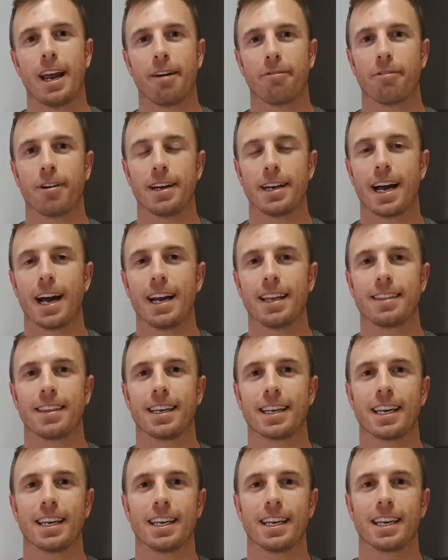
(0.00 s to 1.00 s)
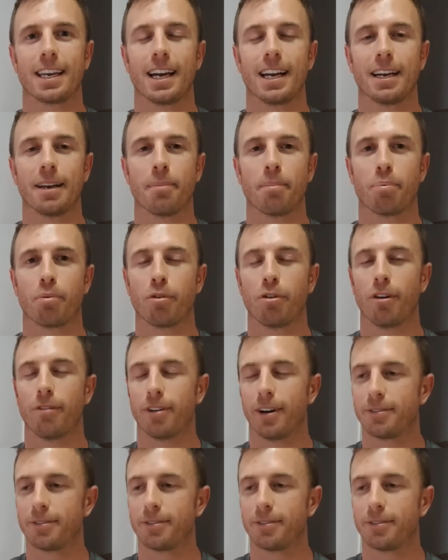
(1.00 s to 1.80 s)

every day thinking you're going to improve.